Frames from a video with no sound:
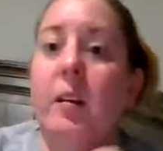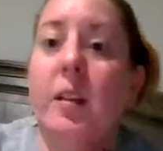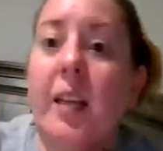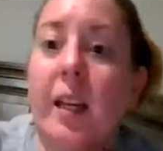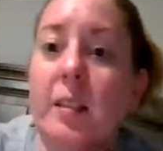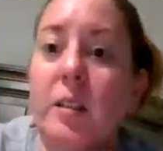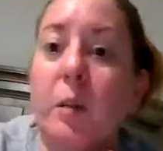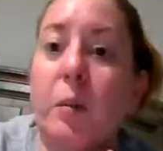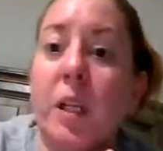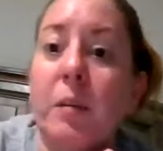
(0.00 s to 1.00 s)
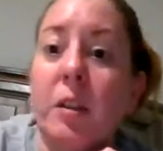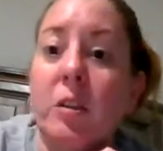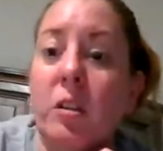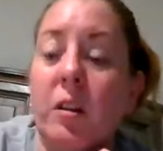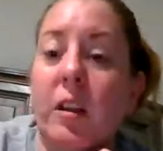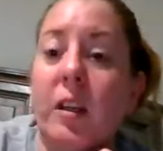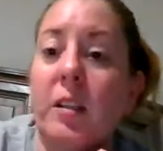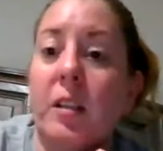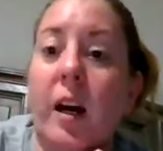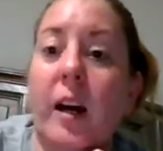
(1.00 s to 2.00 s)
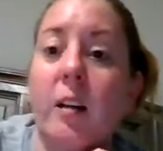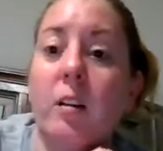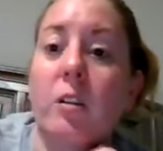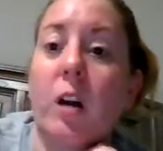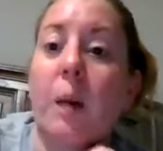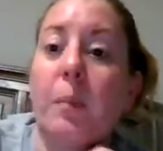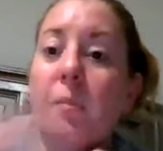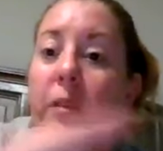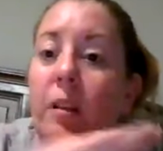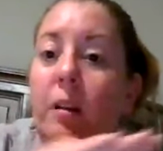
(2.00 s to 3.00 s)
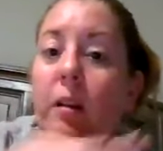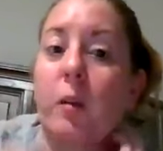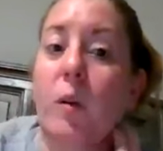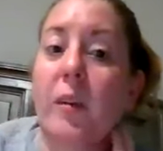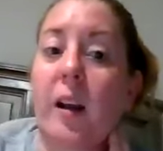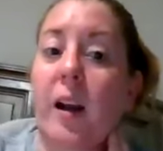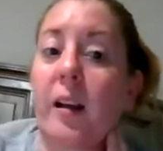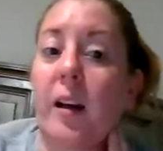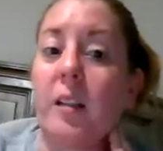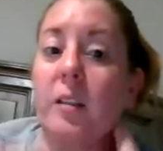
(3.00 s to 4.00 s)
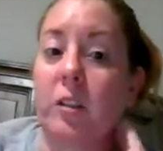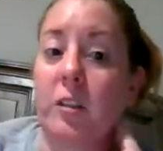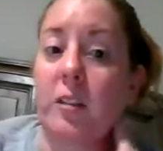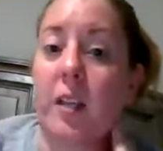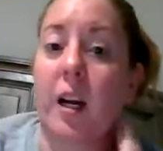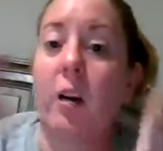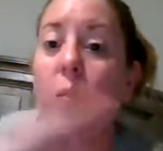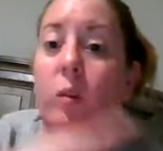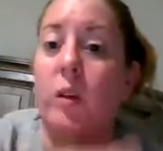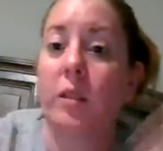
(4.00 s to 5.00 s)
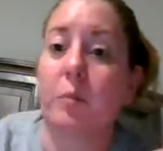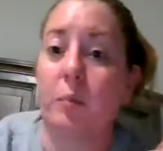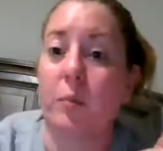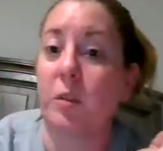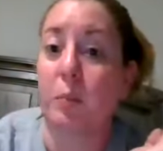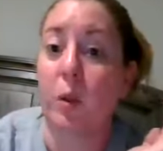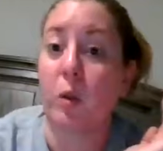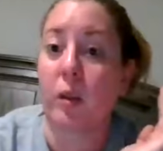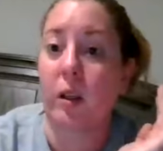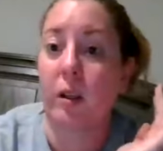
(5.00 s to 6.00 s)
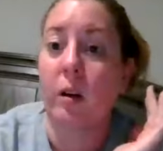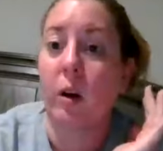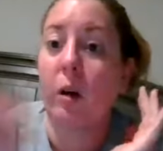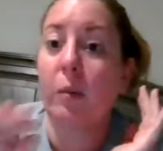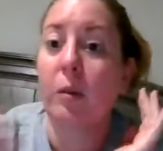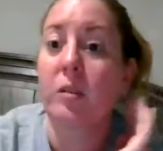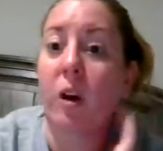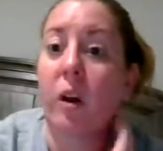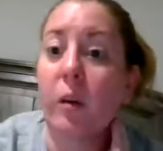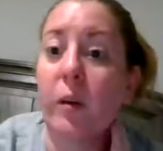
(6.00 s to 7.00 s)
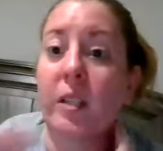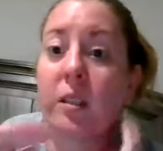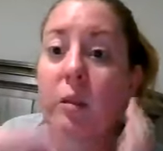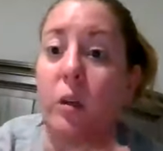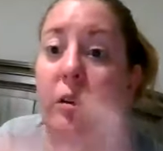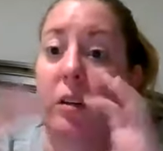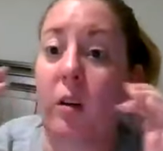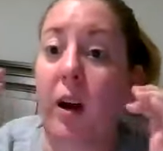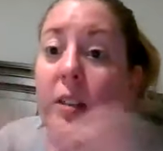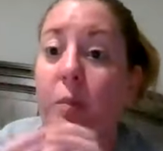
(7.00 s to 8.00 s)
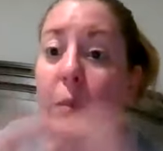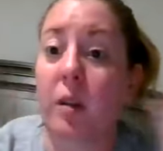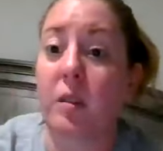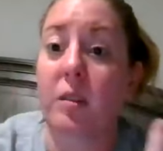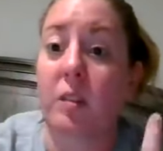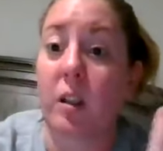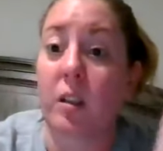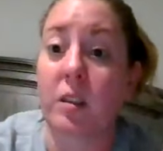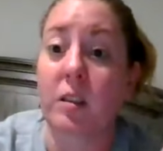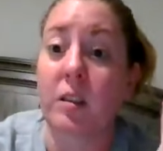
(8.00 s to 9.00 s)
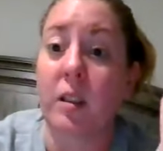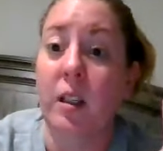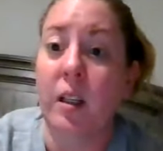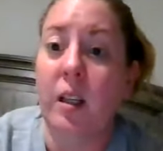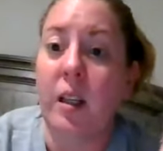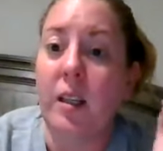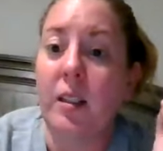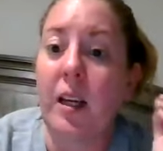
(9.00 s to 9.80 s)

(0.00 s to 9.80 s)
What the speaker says: Yes. So pretty much the entire top of it, the one that I got just now, was broken almost all the way to where the grass part starts. Mm.